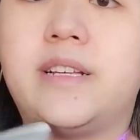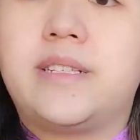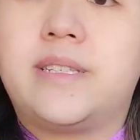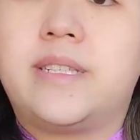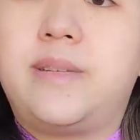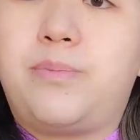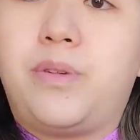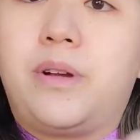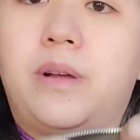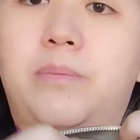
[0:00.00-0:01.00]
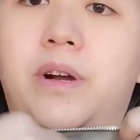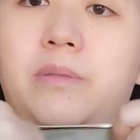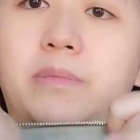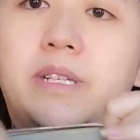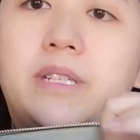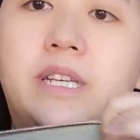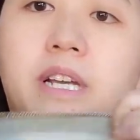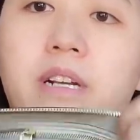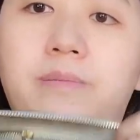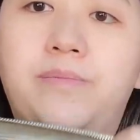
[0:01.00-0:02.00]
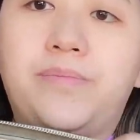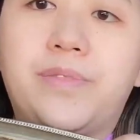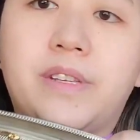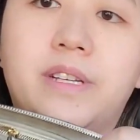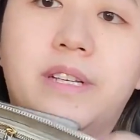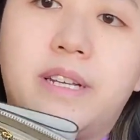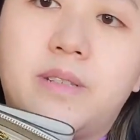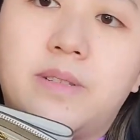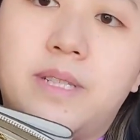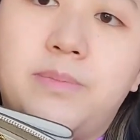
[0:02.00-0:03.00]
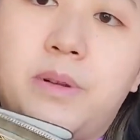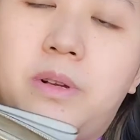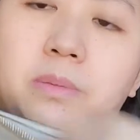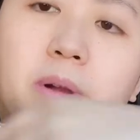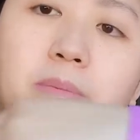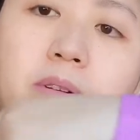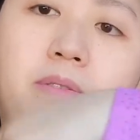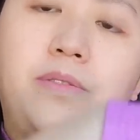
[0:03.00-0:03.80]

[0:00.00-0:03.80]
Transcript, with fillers: zipper compartment here. Yeah, there's a zipper compartment